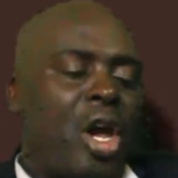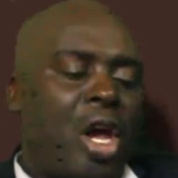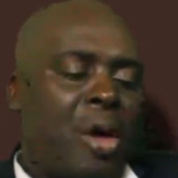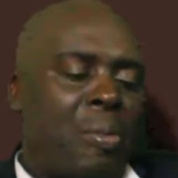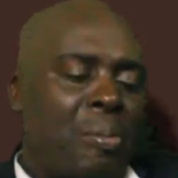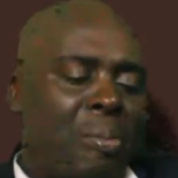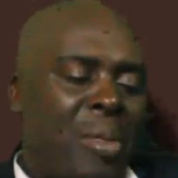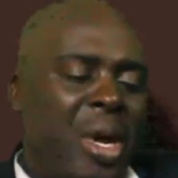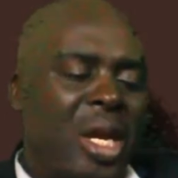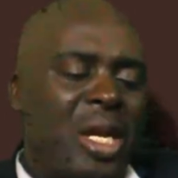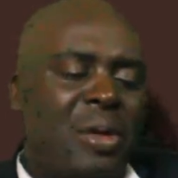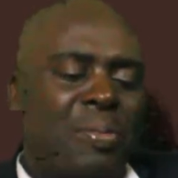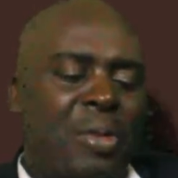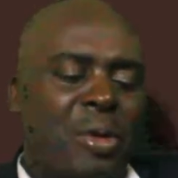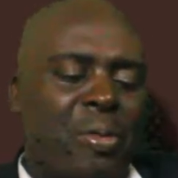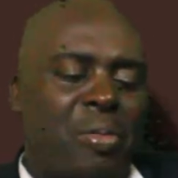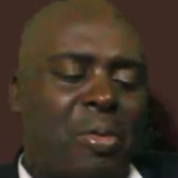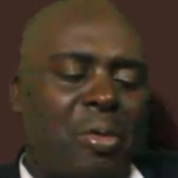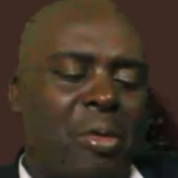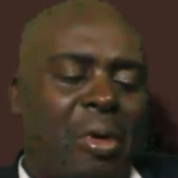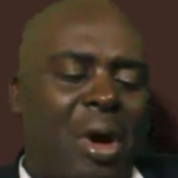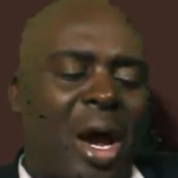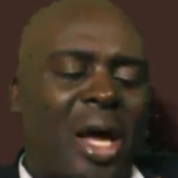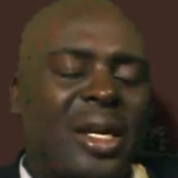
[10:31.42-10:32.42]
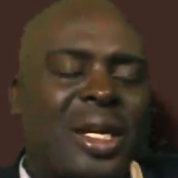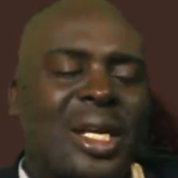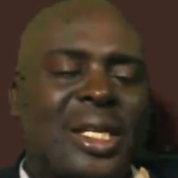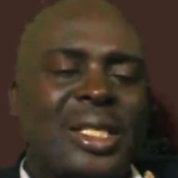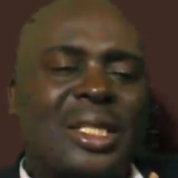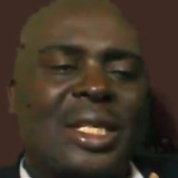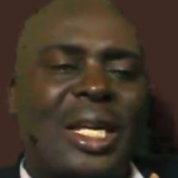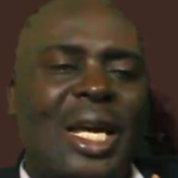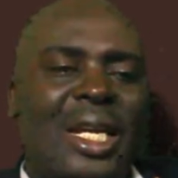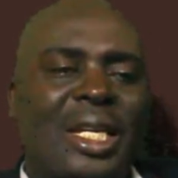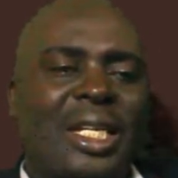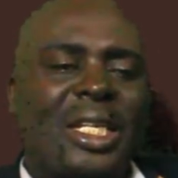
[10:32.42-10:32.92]
many people
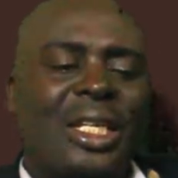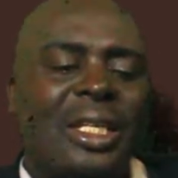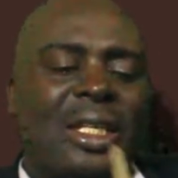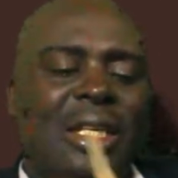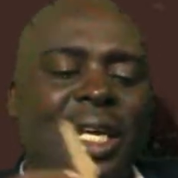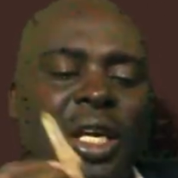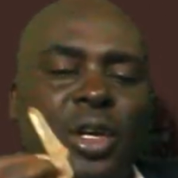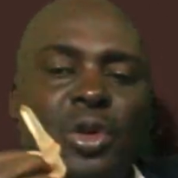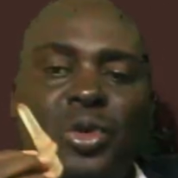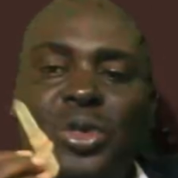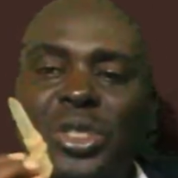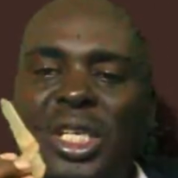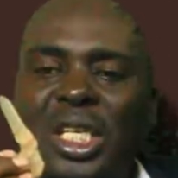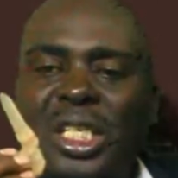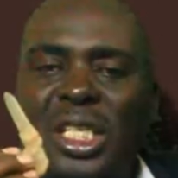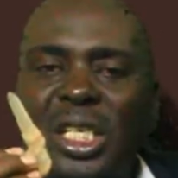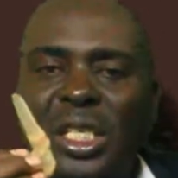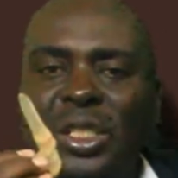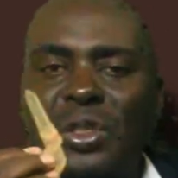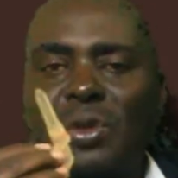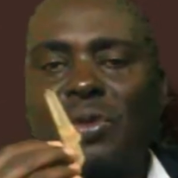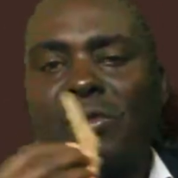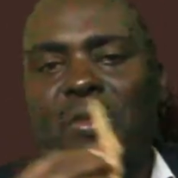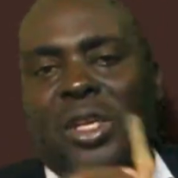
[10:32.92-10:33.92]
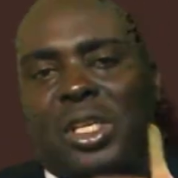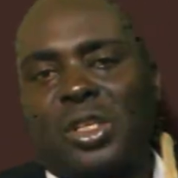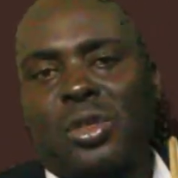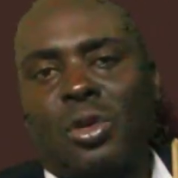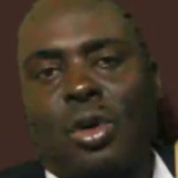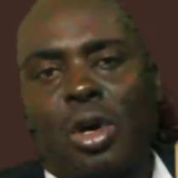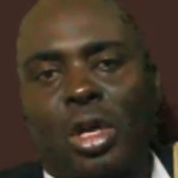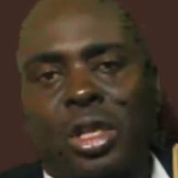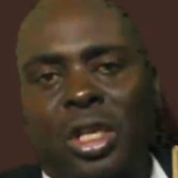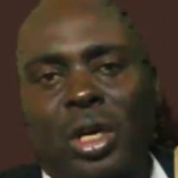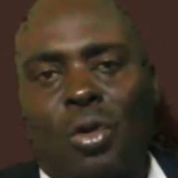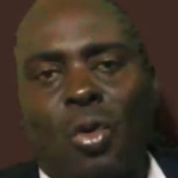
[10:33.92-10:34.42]
understanding the usages of
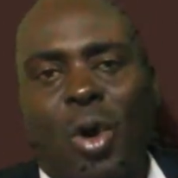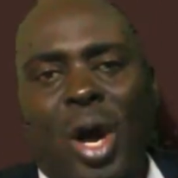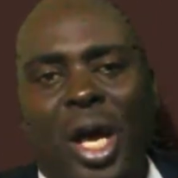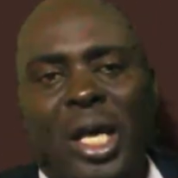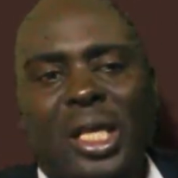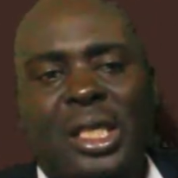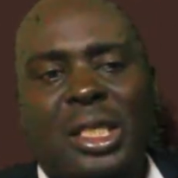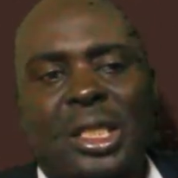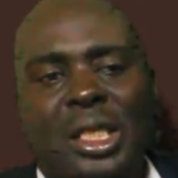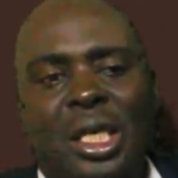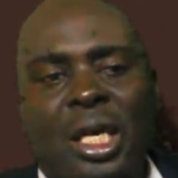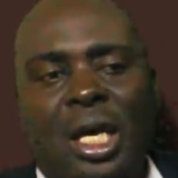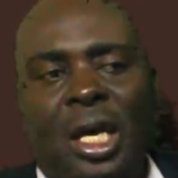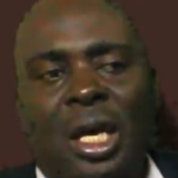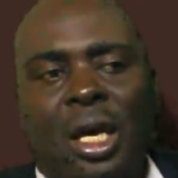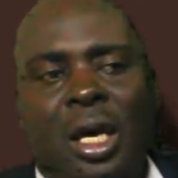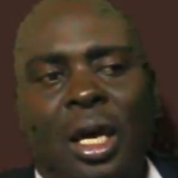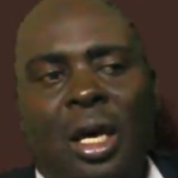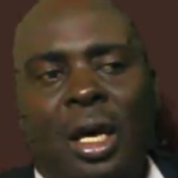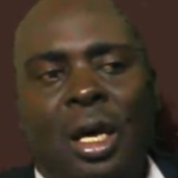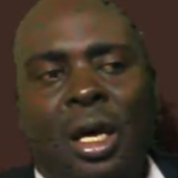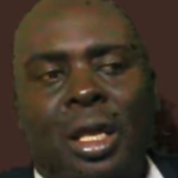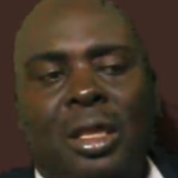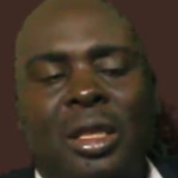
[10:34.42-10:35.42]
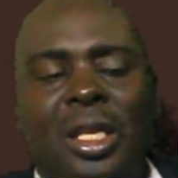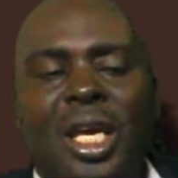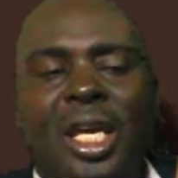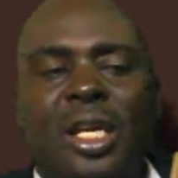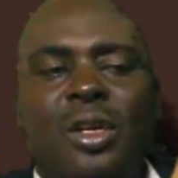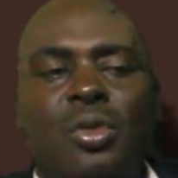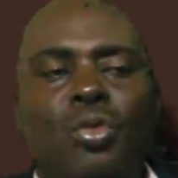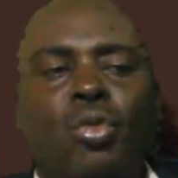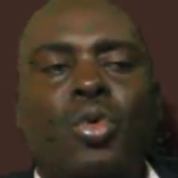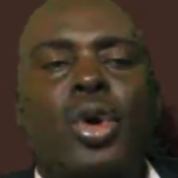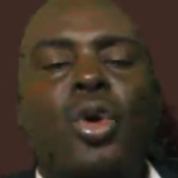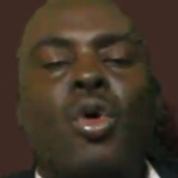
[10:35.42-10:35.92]
the quartz,
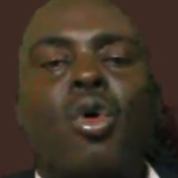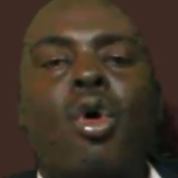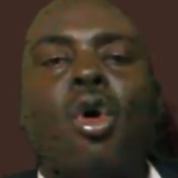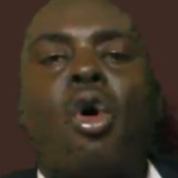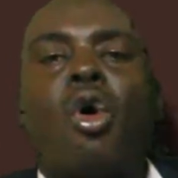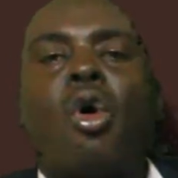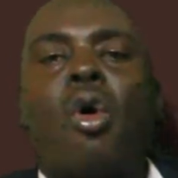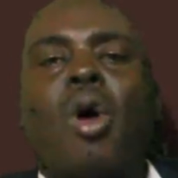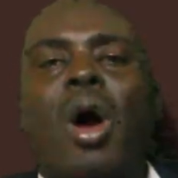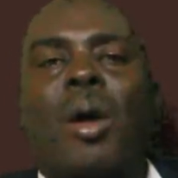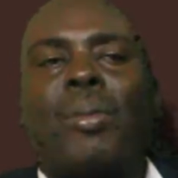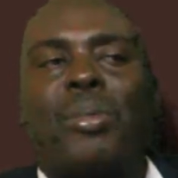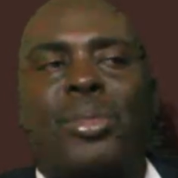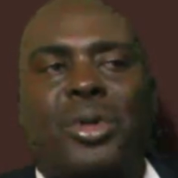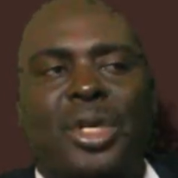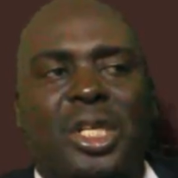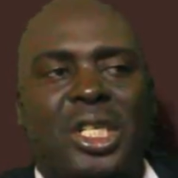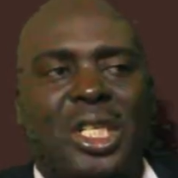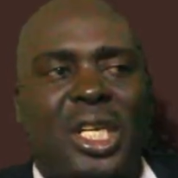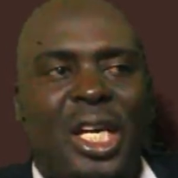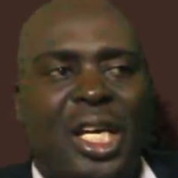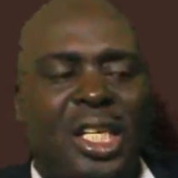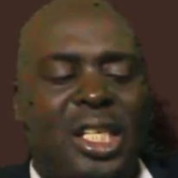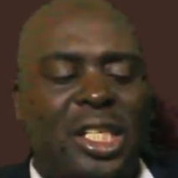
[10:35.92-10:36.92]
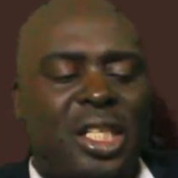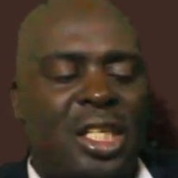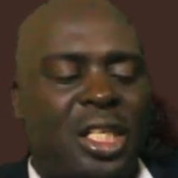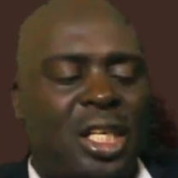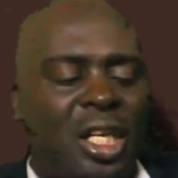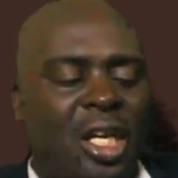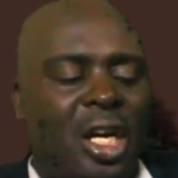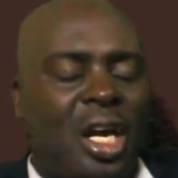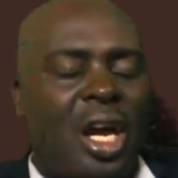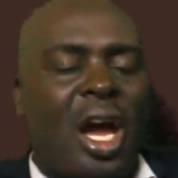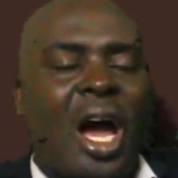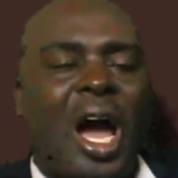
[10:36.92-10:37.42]
then we all appreciate
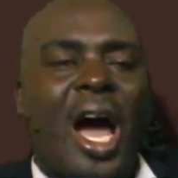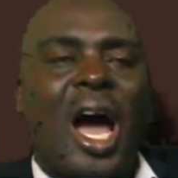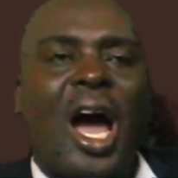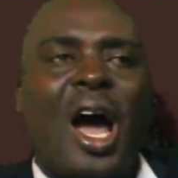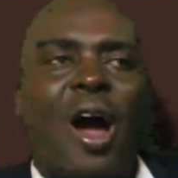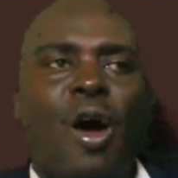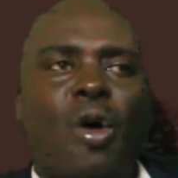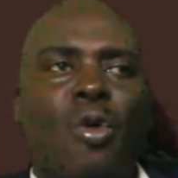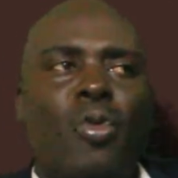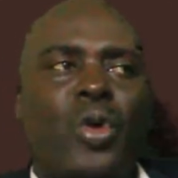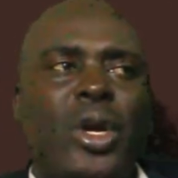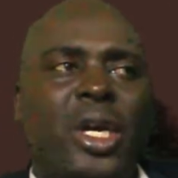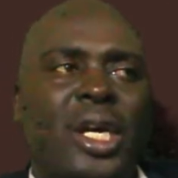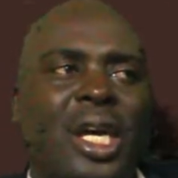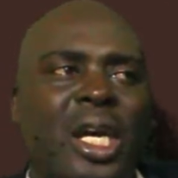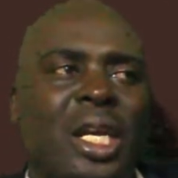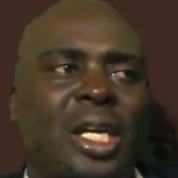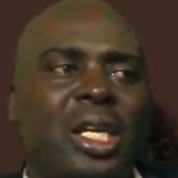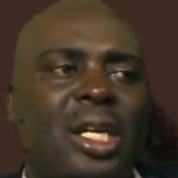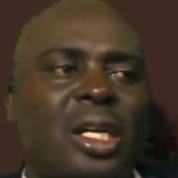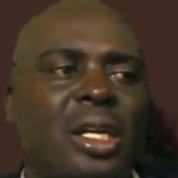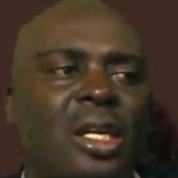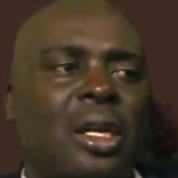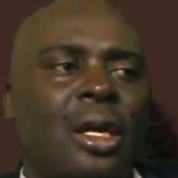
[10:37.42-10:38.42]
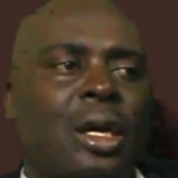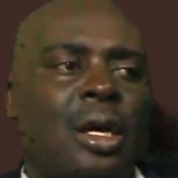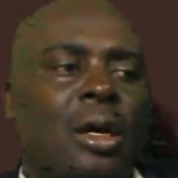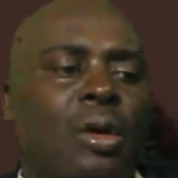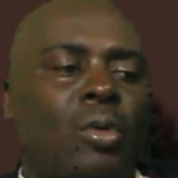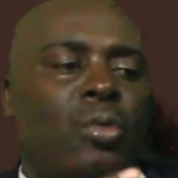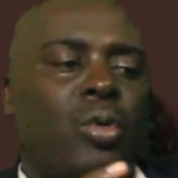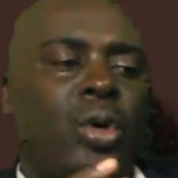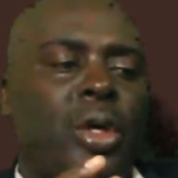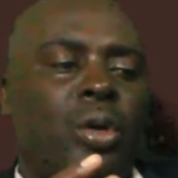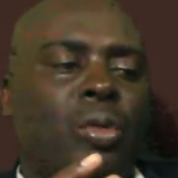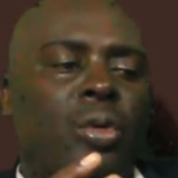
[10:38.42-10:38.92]
how we can
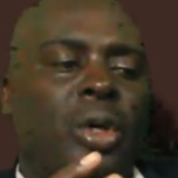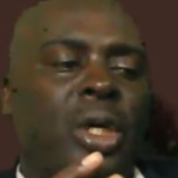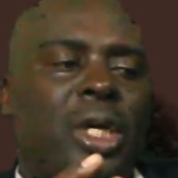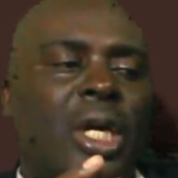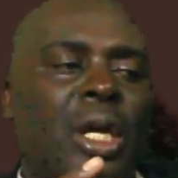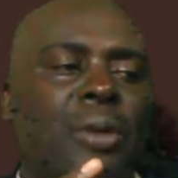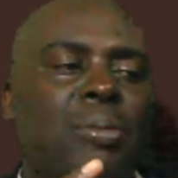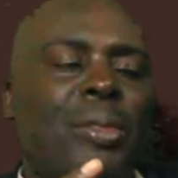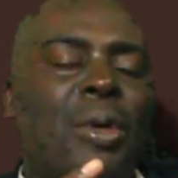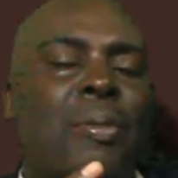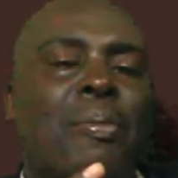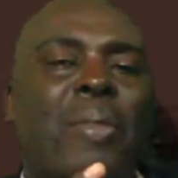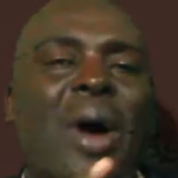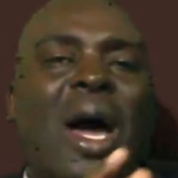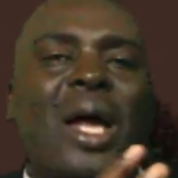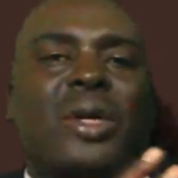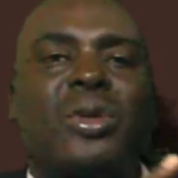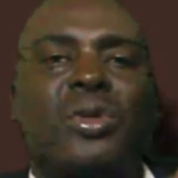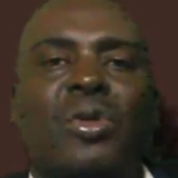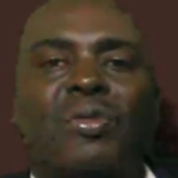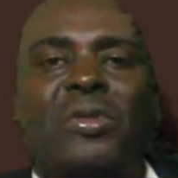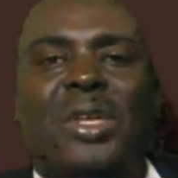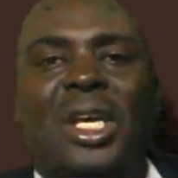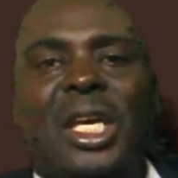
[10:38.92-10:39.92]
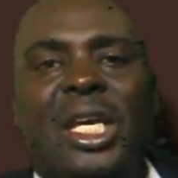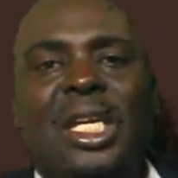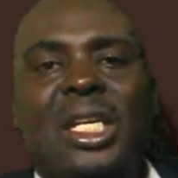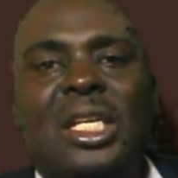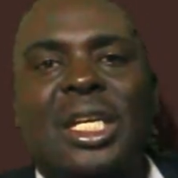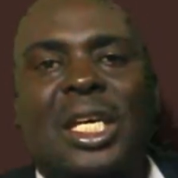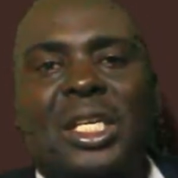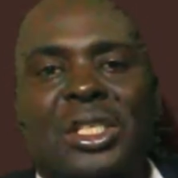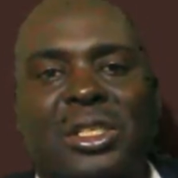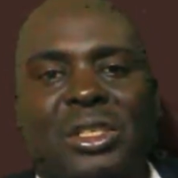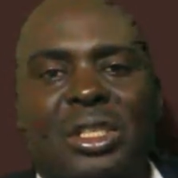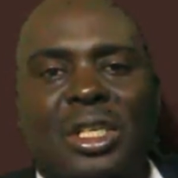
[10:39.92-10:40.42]
be part of the
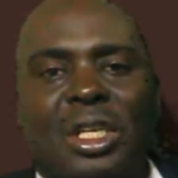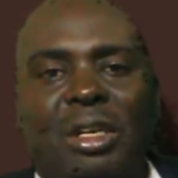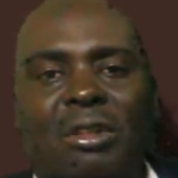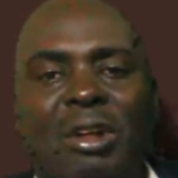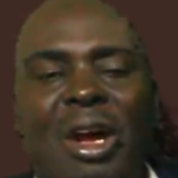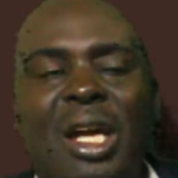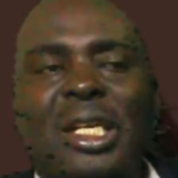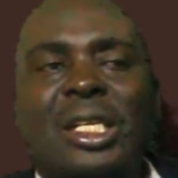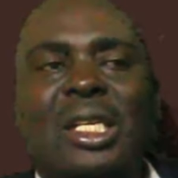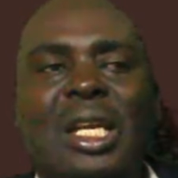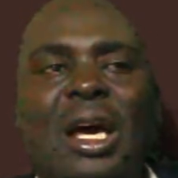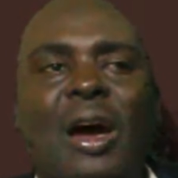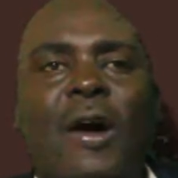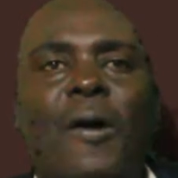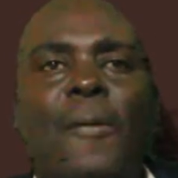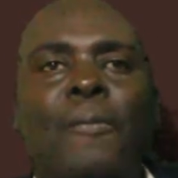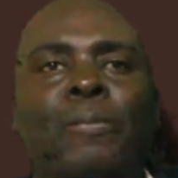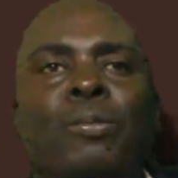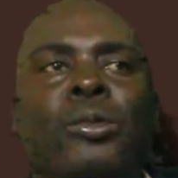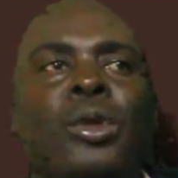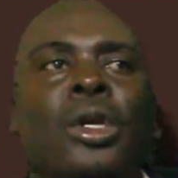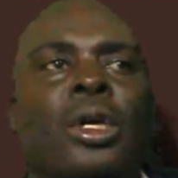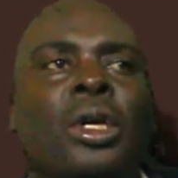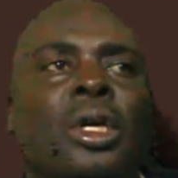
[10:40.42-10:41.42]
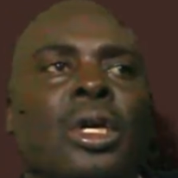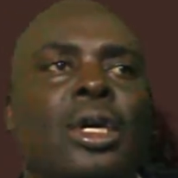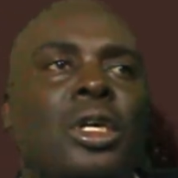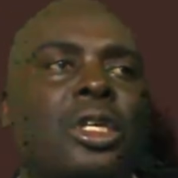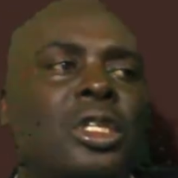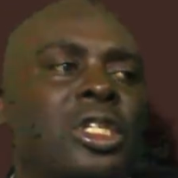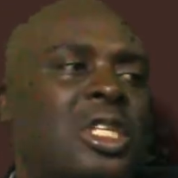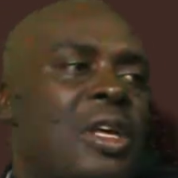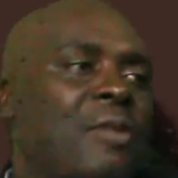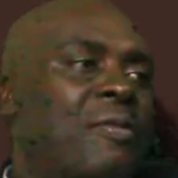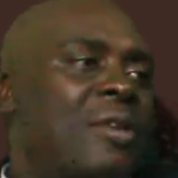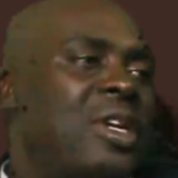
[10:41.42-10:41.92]
industry. Right now,
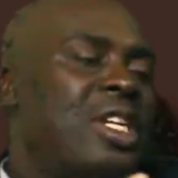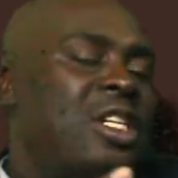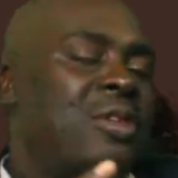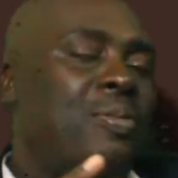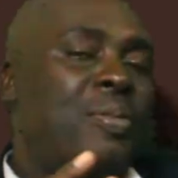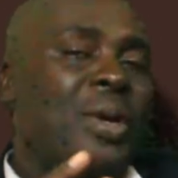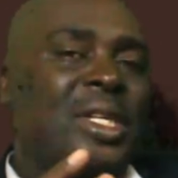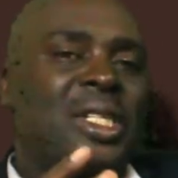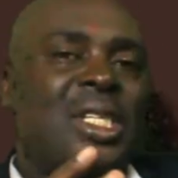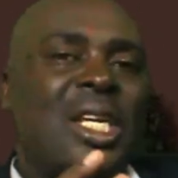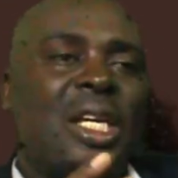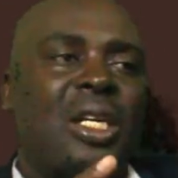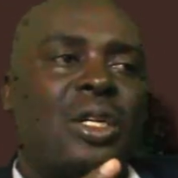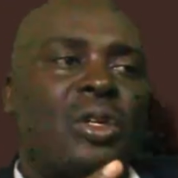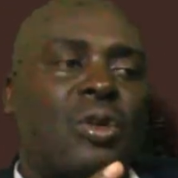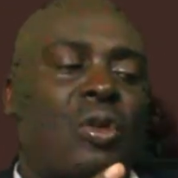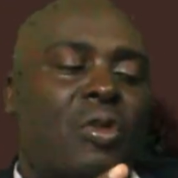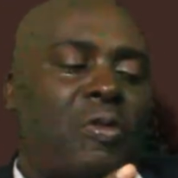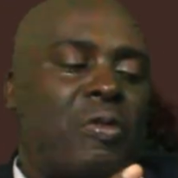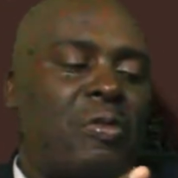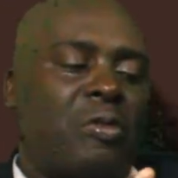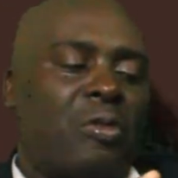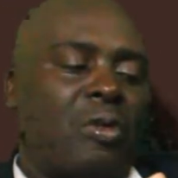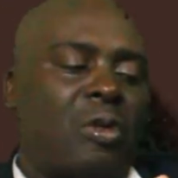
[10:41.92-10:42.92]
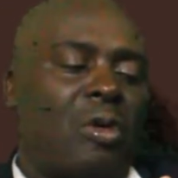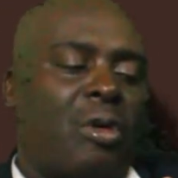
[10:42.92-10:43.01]
70% of